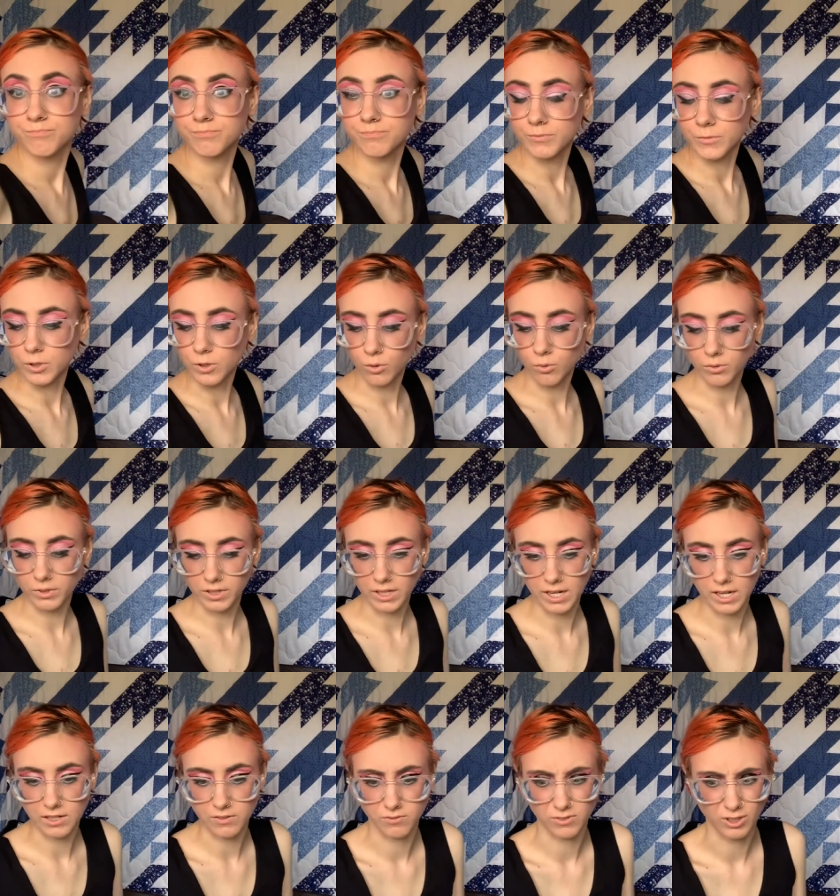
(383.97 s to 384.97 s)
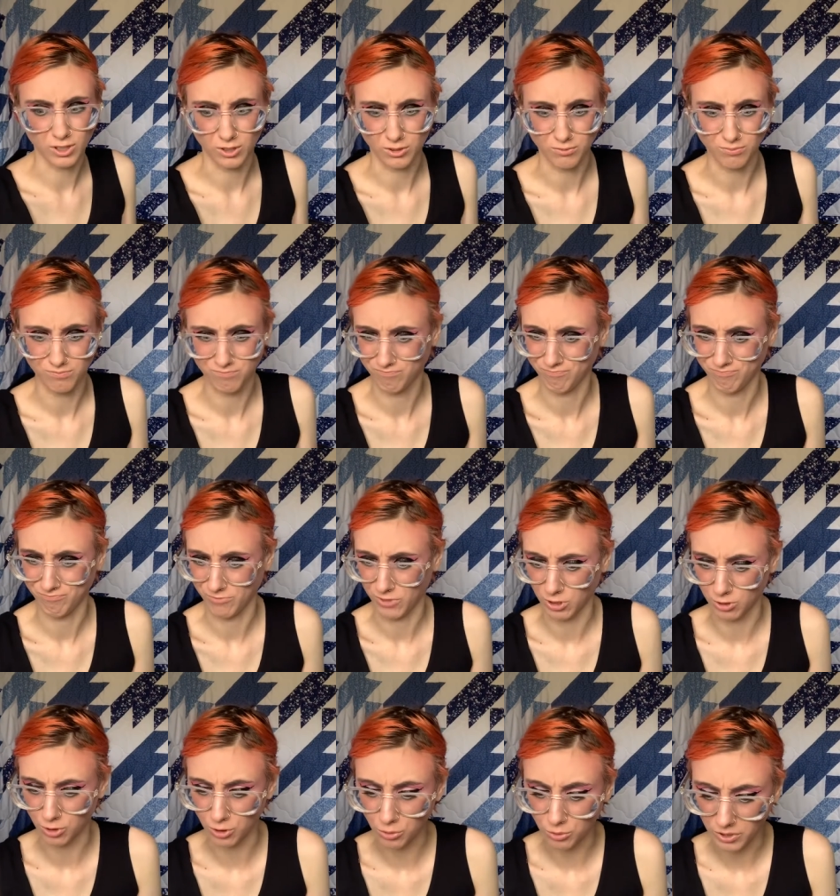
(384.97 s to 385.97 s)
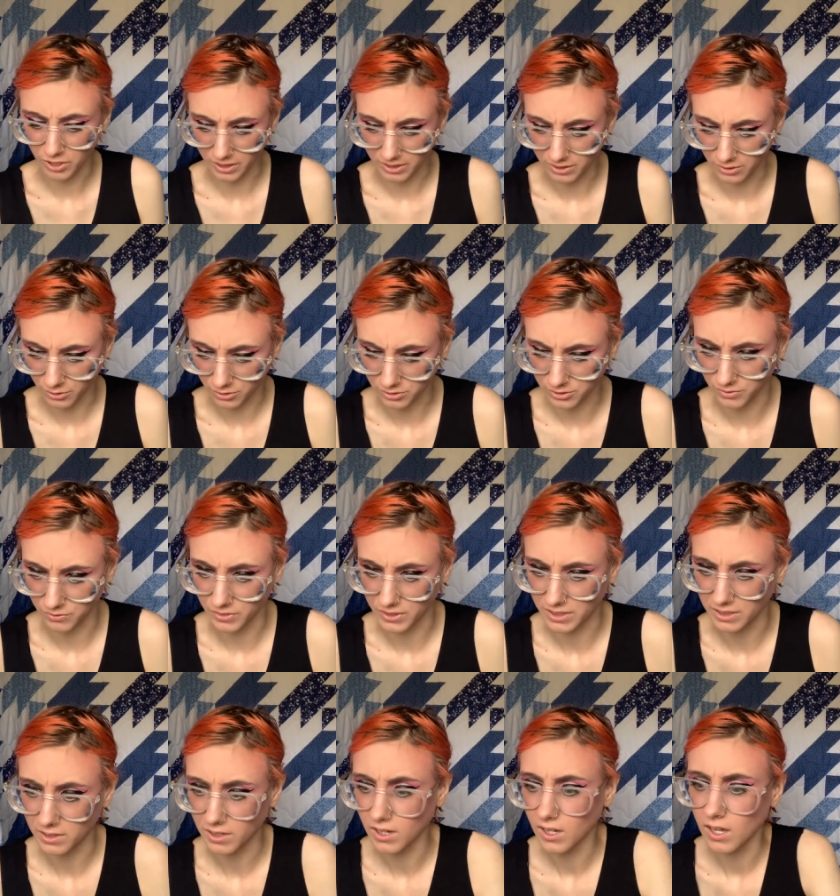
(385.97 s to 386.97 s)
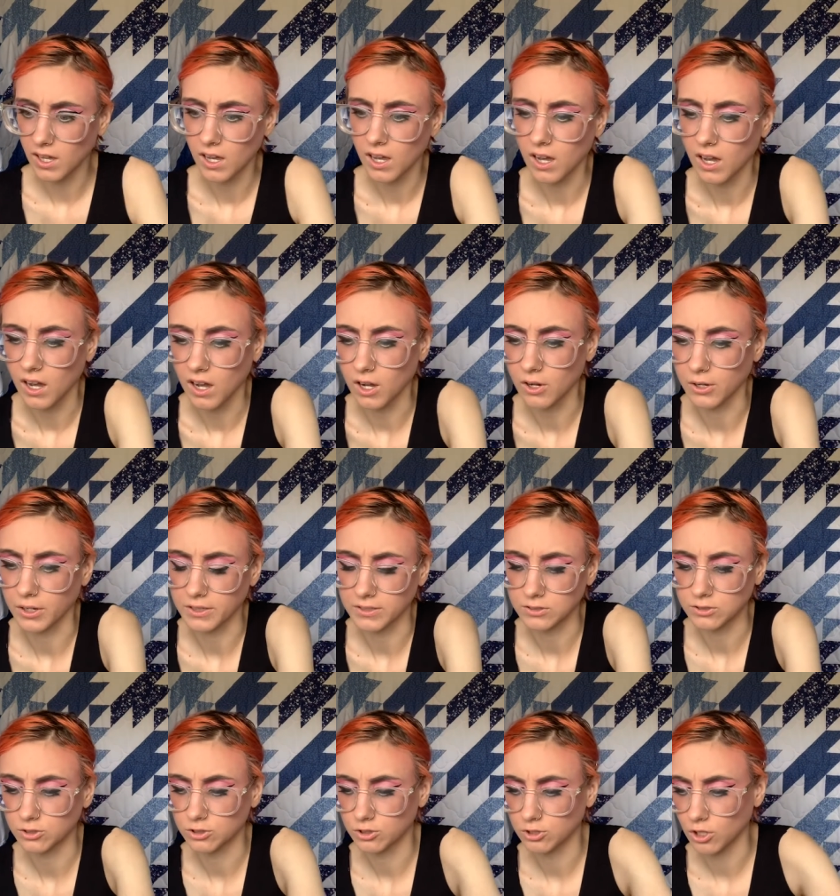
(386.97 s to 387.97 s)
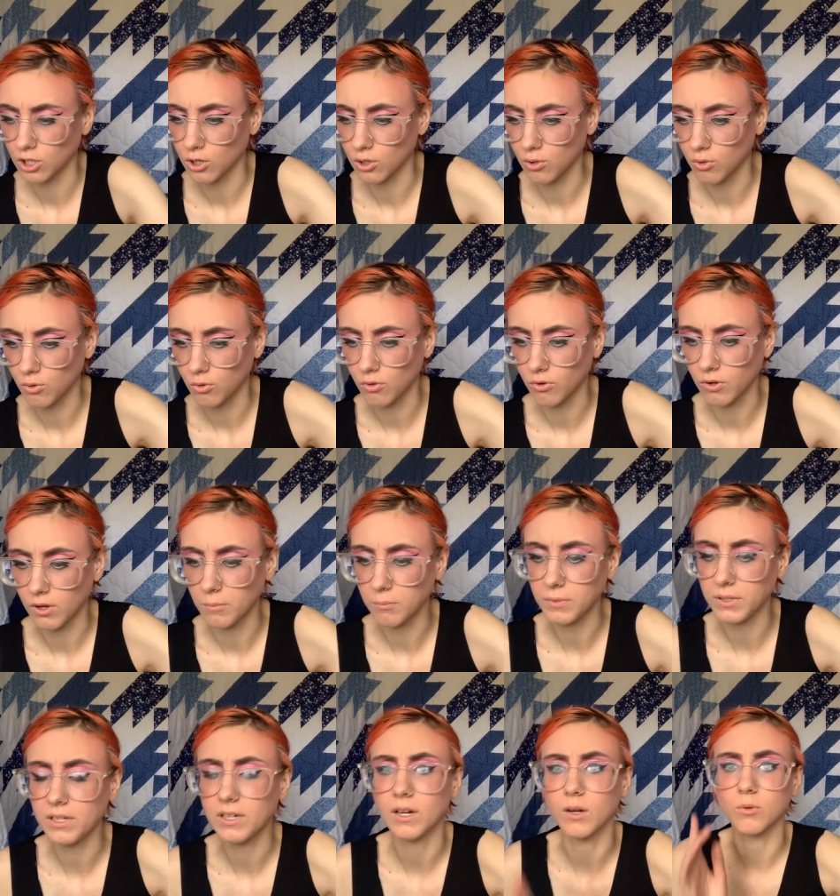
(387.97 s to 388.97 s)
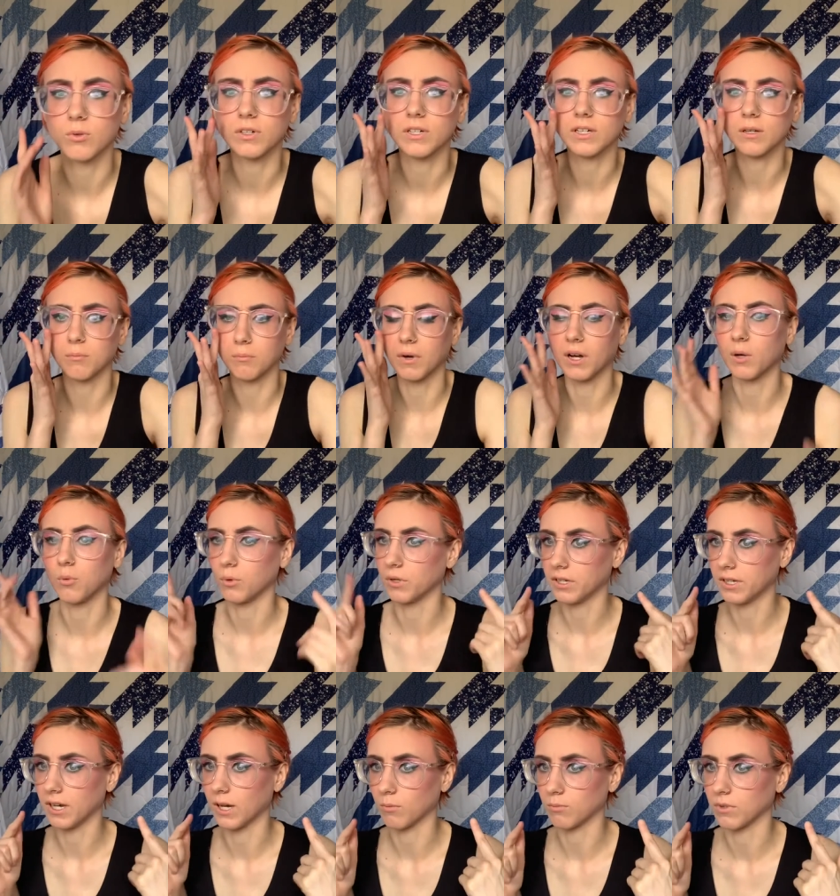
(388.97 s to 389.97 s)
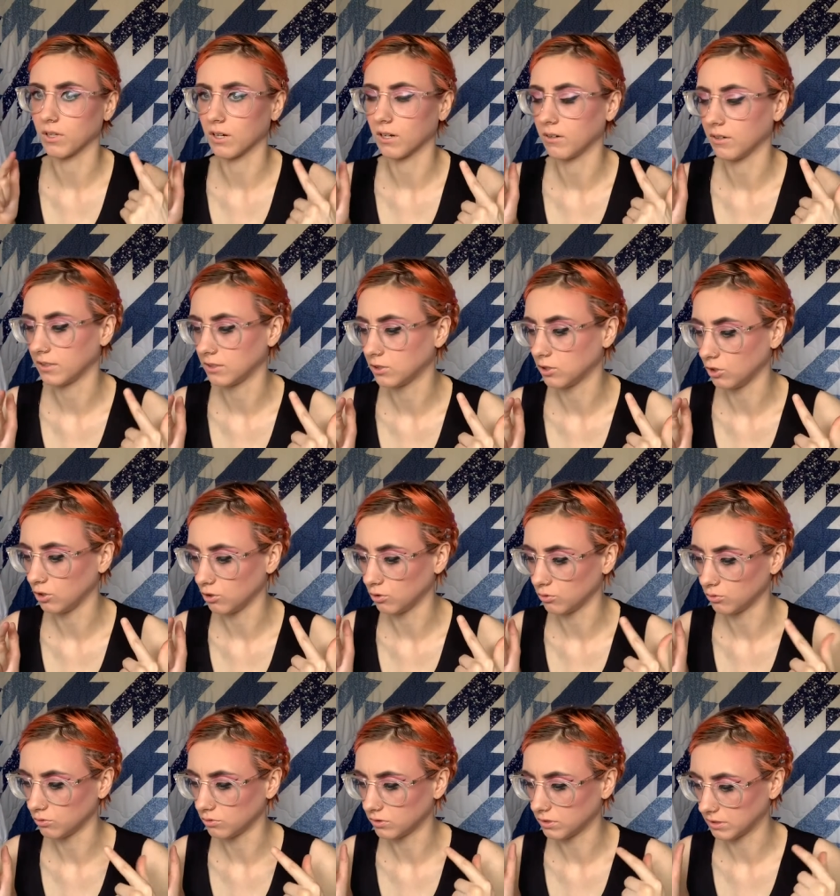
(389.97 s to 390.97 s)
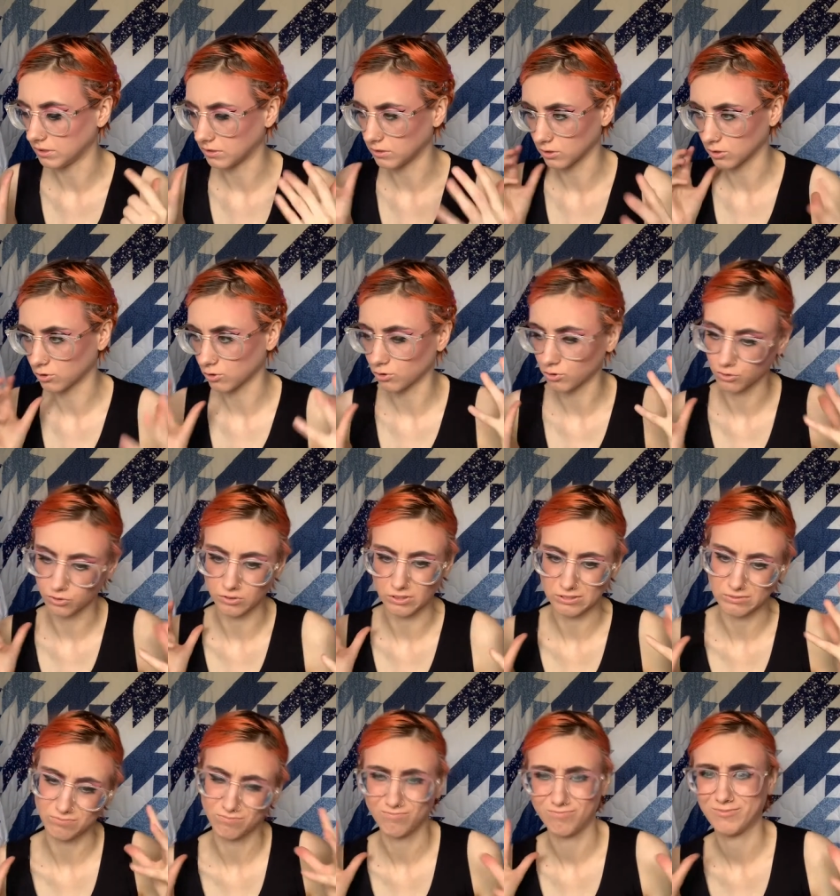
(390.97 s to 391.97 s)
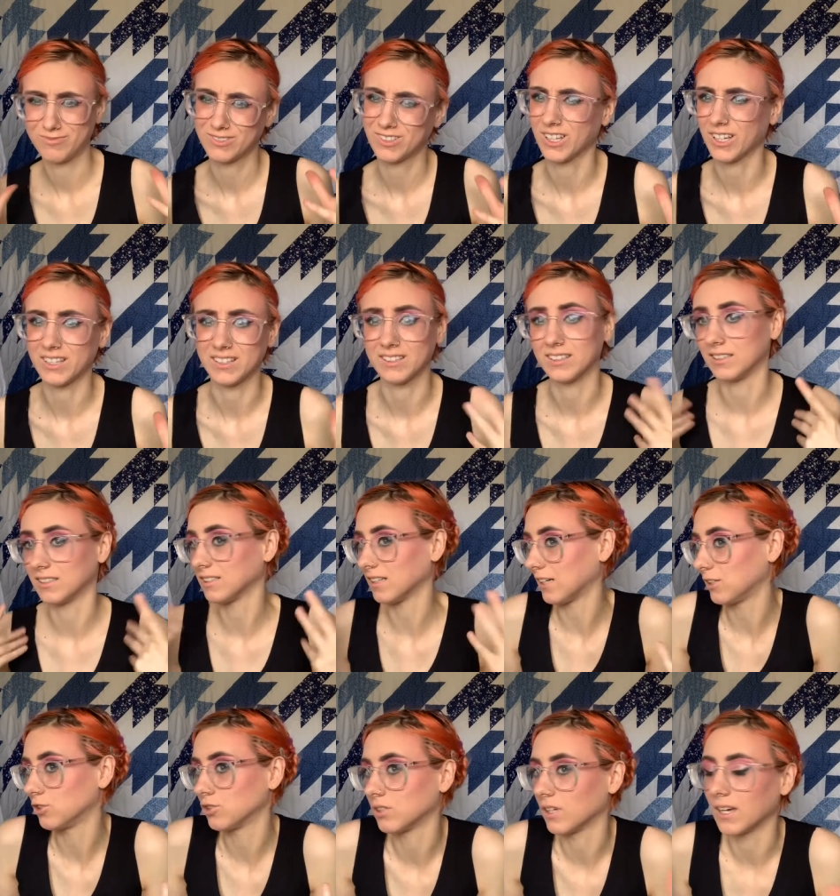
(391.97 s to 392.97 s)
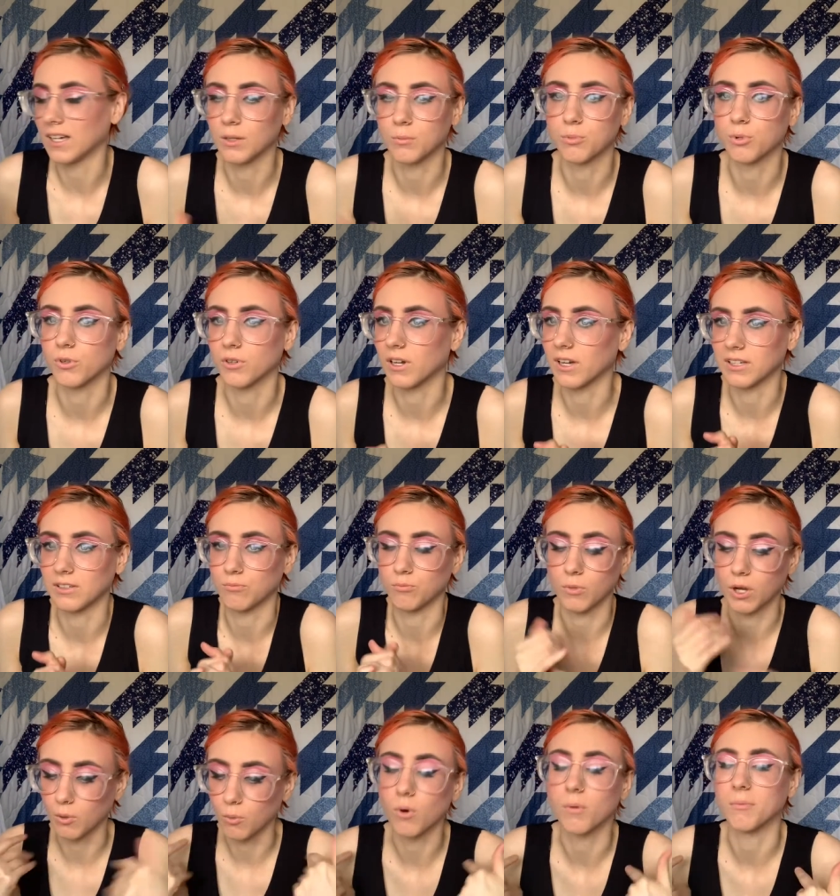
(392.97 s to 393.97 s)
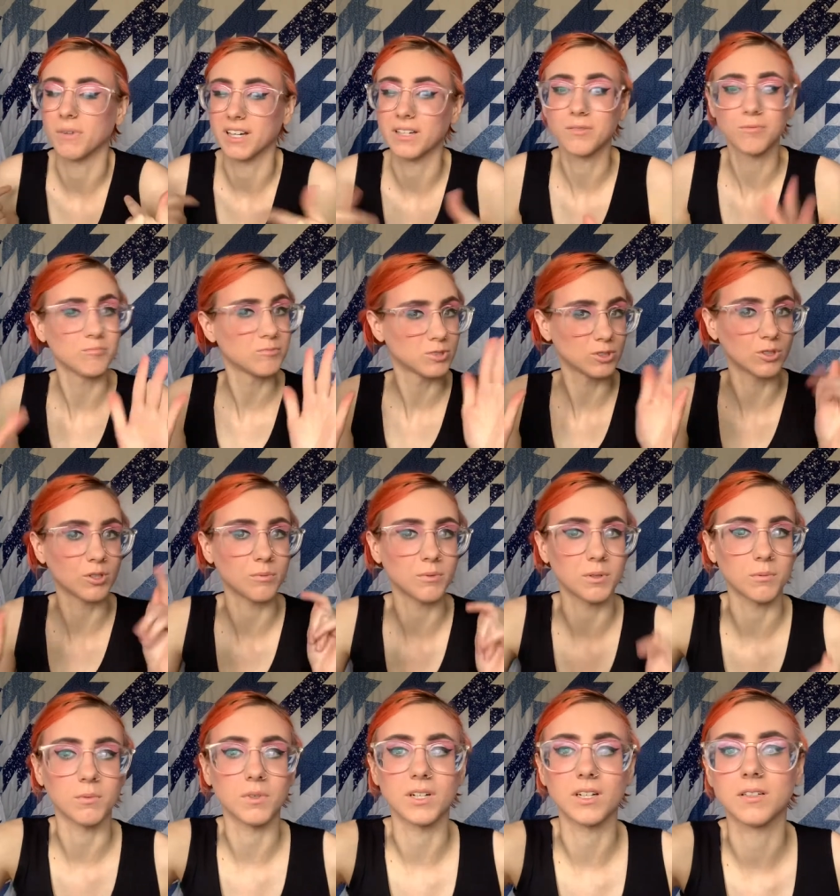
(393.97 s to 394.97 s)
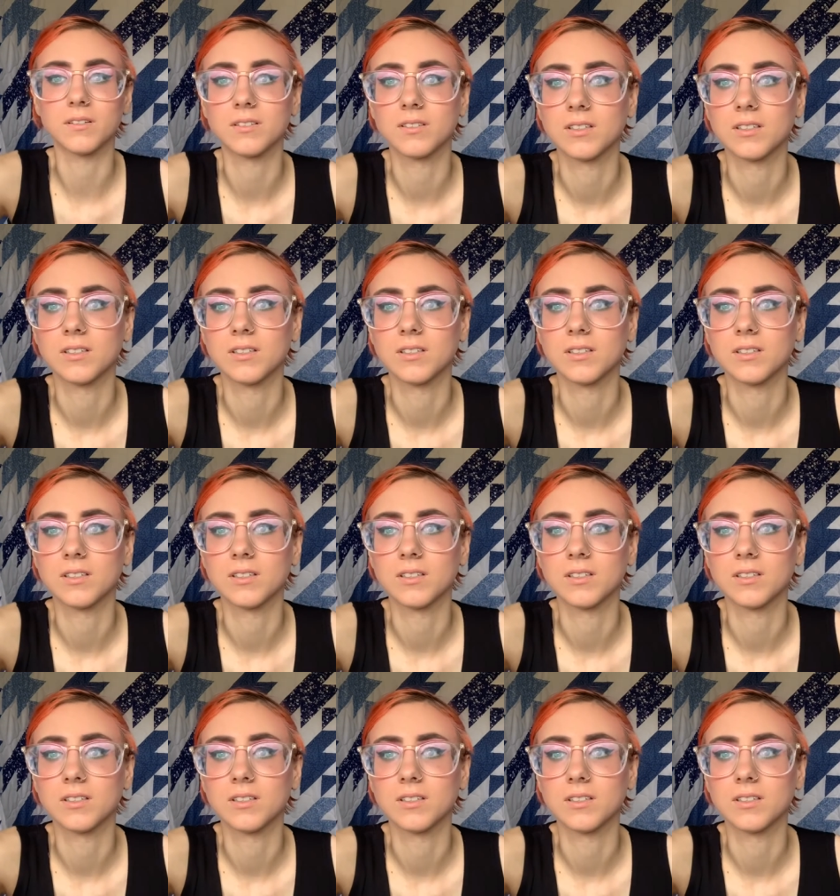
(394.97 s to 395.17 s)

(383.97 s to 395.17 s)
You don't want to have, you know, it too tight or something. Okay, so let me, I want to get my wig cap that I like to use. It's a certain tightness. I just, I, I, I want mine. So give me a minute.